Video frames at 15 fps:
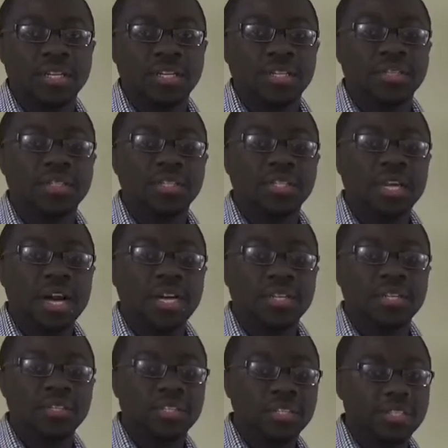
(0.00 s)
you should not
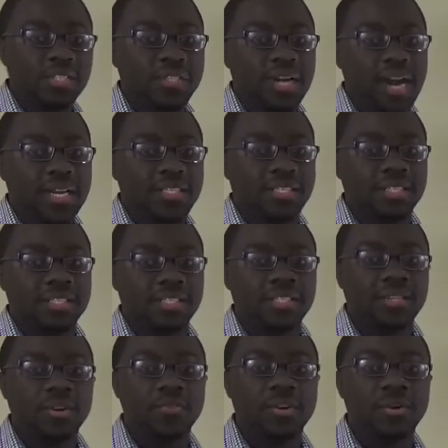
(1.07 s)
use contractions.
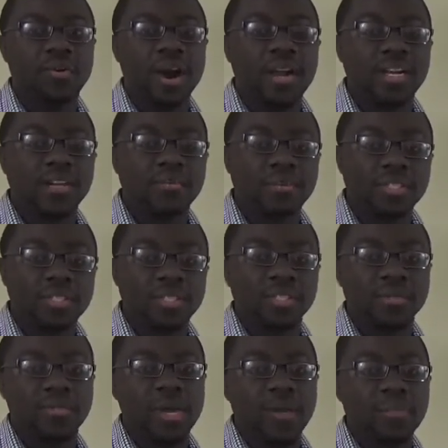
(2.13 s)
So if you're writing a
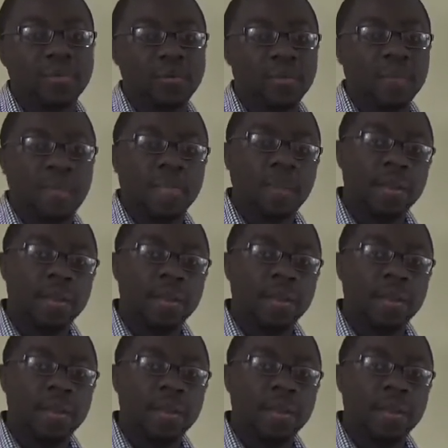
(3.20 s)
research paper,